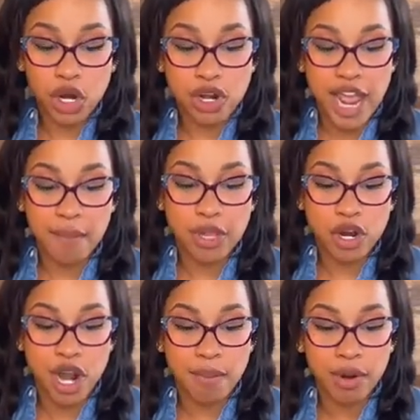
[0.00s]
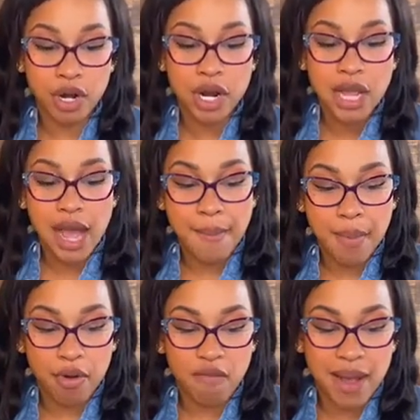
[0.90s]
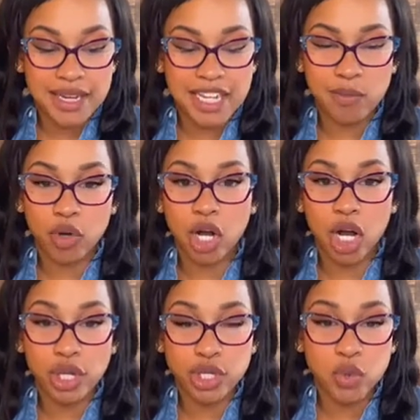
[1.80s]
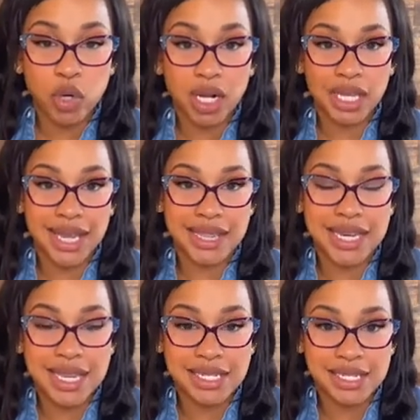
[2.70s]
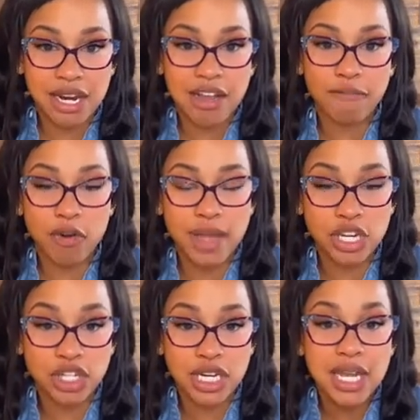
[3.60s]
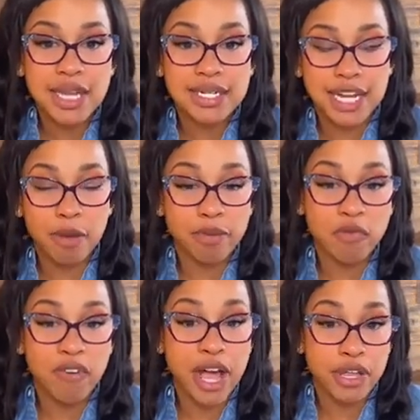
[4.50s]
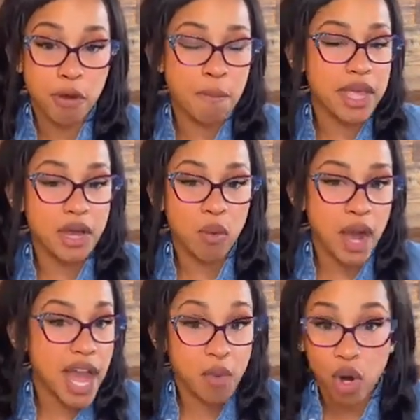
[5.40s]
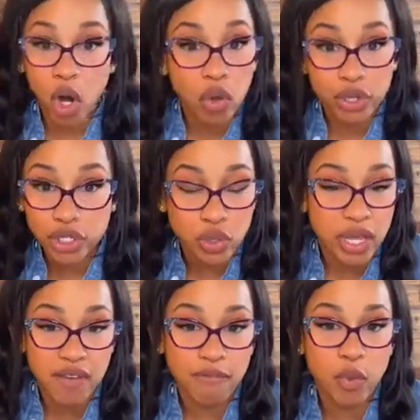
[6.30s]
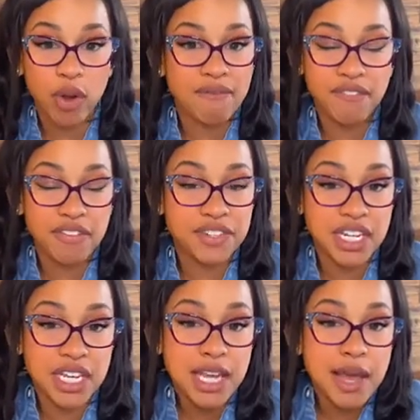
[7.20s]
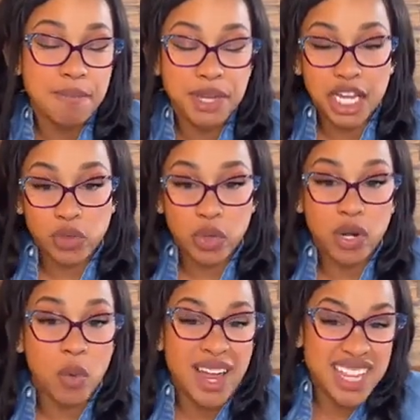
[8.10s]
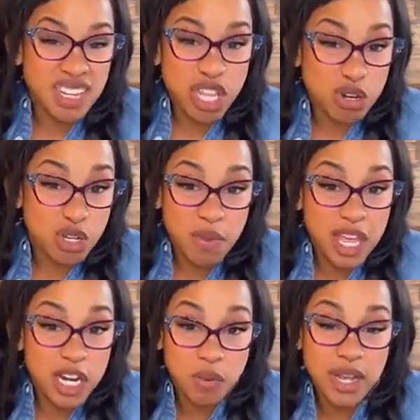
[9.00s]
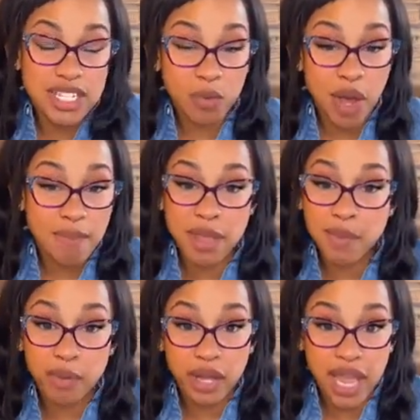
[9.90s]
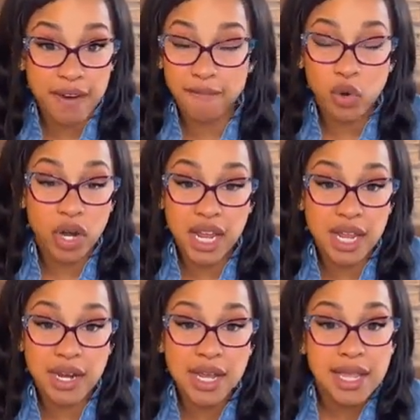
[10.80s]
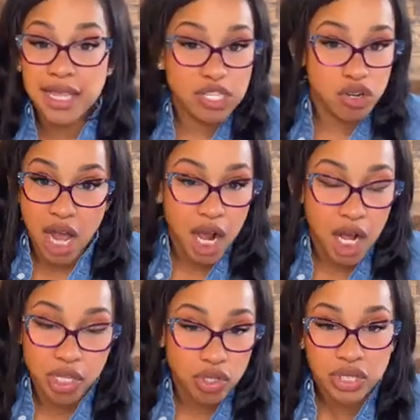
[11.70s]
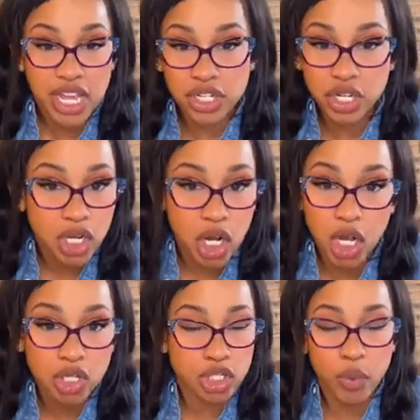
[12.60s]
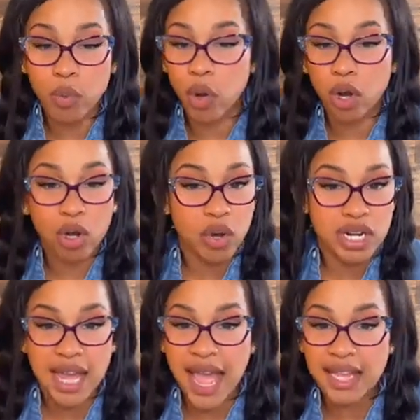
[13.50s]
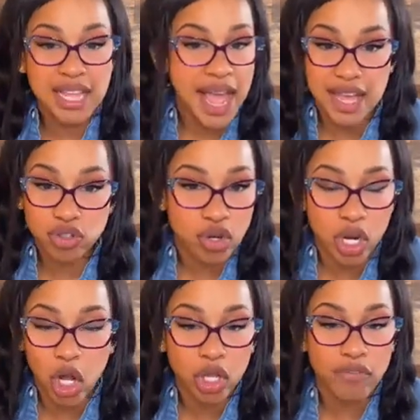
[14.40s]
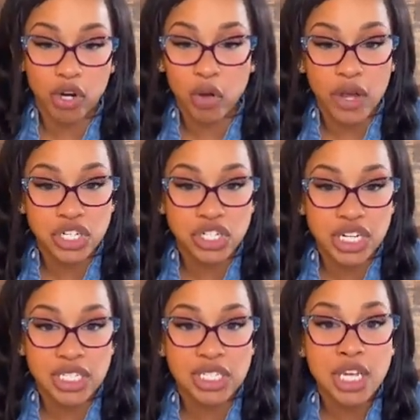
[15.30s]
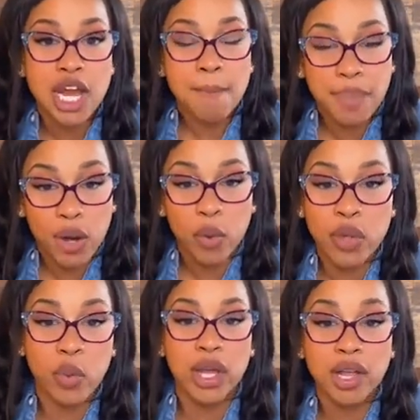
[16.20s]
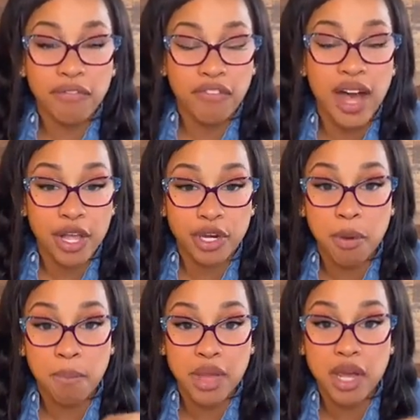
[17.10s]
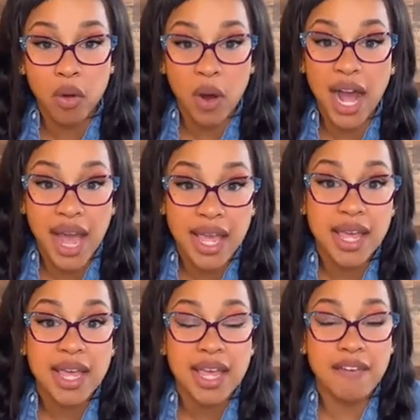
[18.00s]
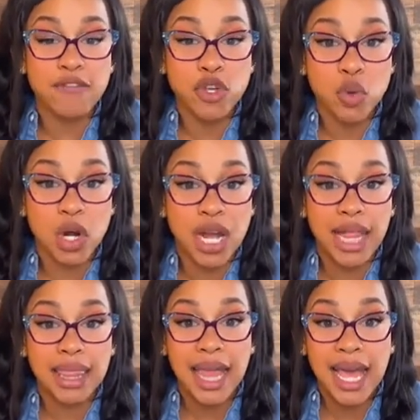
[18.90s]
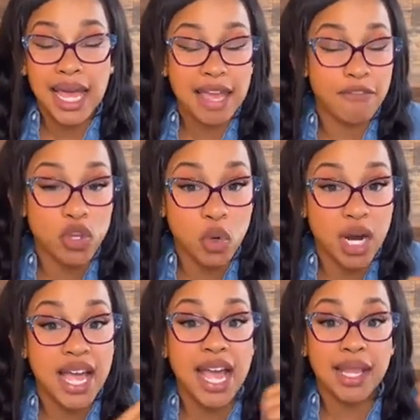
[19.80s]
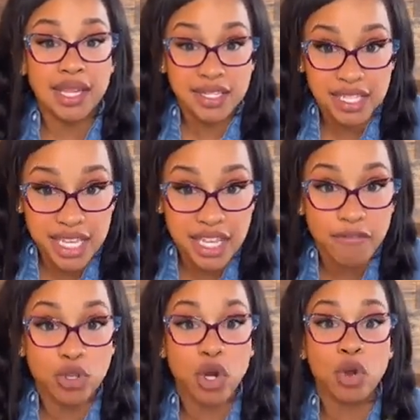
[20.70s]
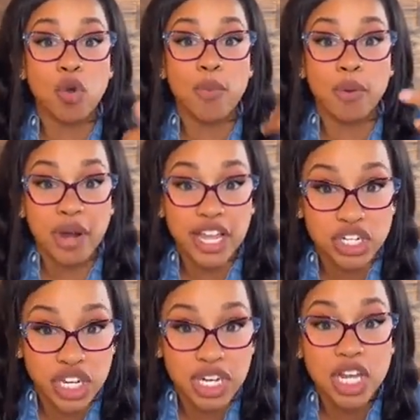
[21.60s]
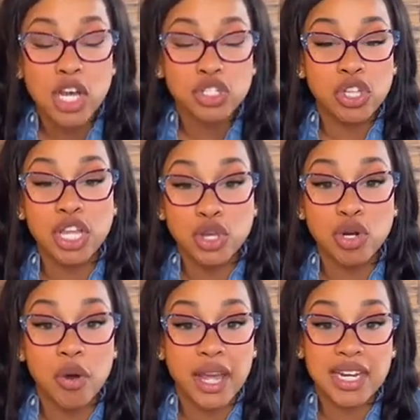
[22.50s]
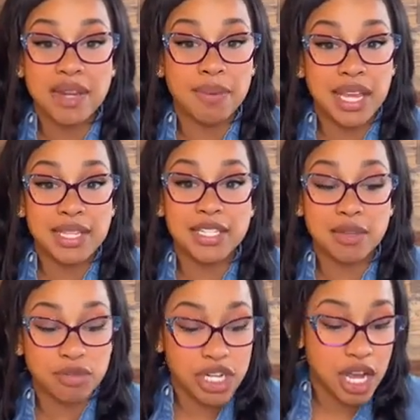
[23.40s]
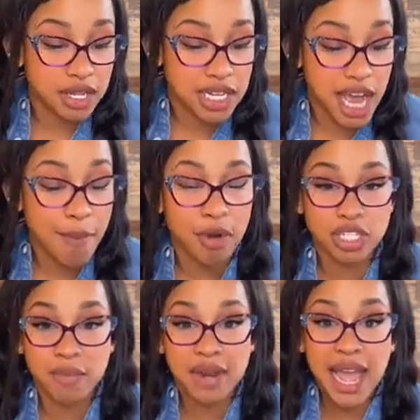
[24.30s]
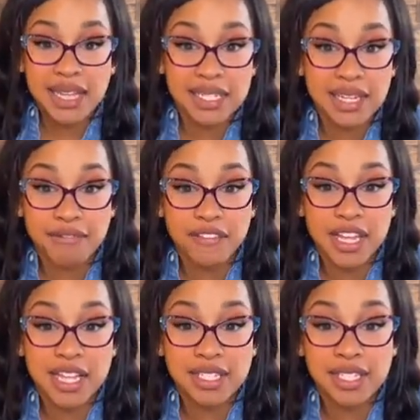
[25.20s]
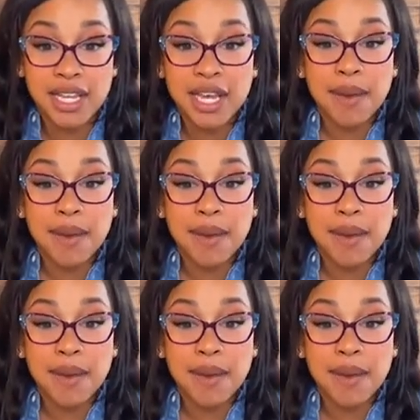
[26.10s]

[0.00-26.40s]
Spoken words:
your name and your number, a member of my team will call you. We'll collect the necessary information to help you file your BOI. We're only doing it for $150 because we don't want there to be any reason why people can't afford it. These are not consultation calls, so we won't go into answering all of your questions. But we will file your BOI if you were a LLC, if you're a corporation, so that you don't end up getting some jail time or some nasty fees